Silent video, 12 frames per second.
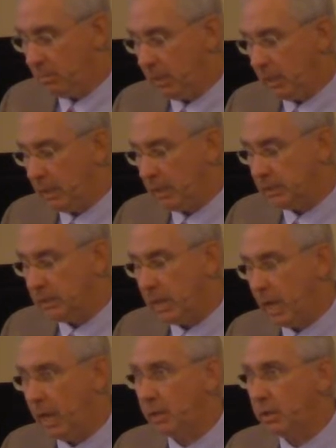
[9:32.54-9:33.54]
but it is
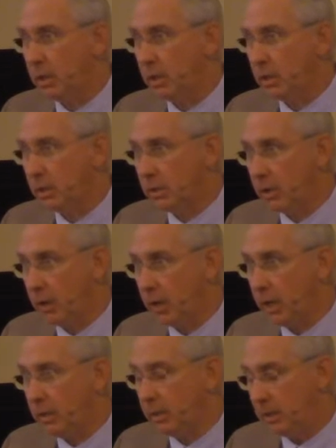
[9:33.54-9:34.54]
not
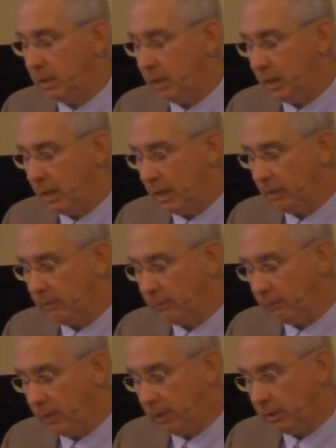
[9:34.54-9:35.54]
God
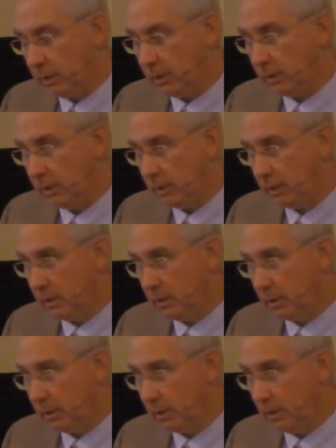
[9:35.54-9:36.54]
inflicted.
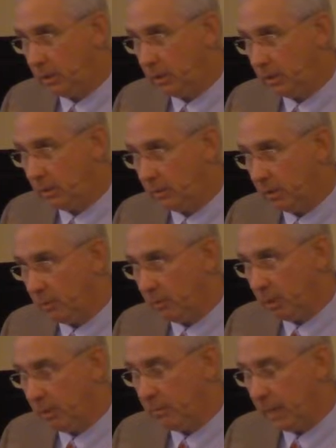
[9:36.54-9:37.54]
The
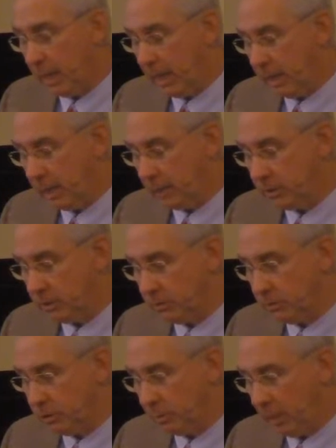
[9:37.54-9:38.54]
word by is
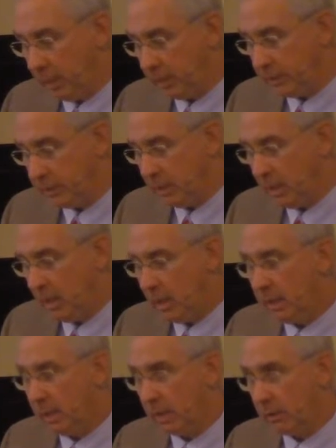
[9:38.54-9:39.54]
used twice,
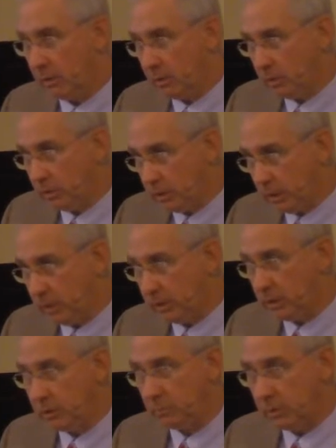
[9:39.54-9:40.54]
that
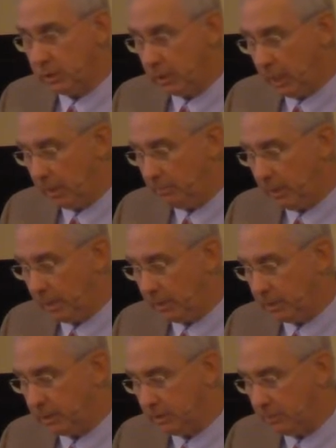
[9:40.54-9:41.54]
Jesus was led by
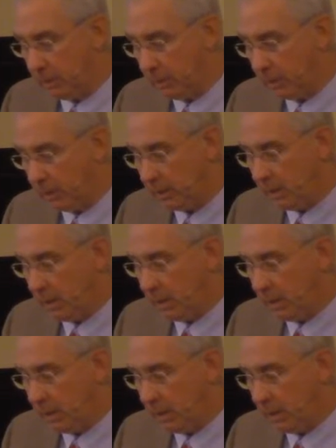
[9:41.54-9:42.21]
the Spirit,